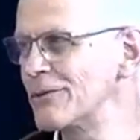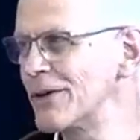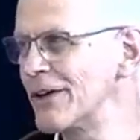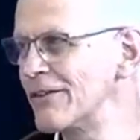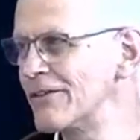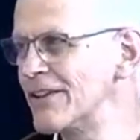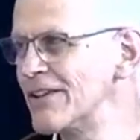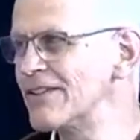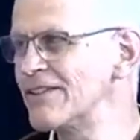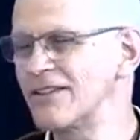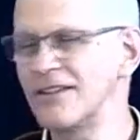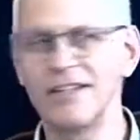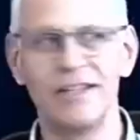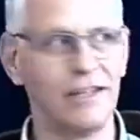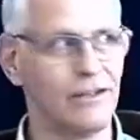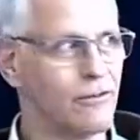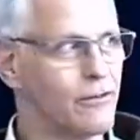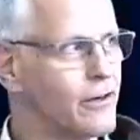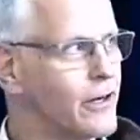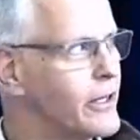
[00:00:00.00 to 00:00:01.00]
We have a
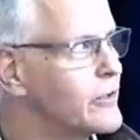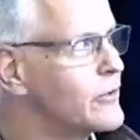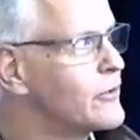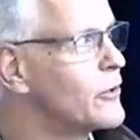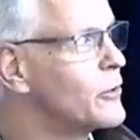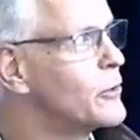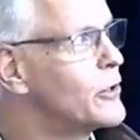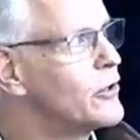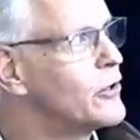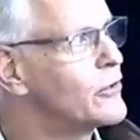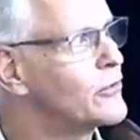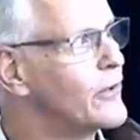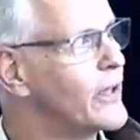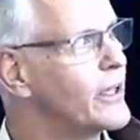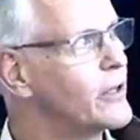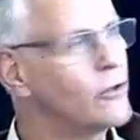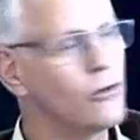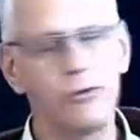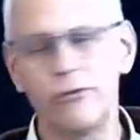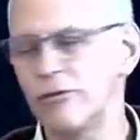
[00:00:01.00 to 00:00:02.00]
city, right? So here's
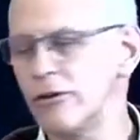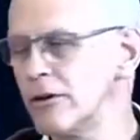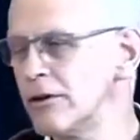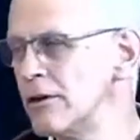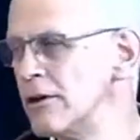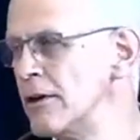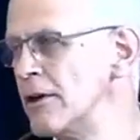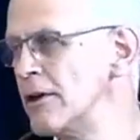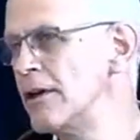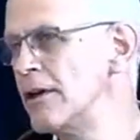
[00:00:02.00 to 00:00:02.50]
Vancouver,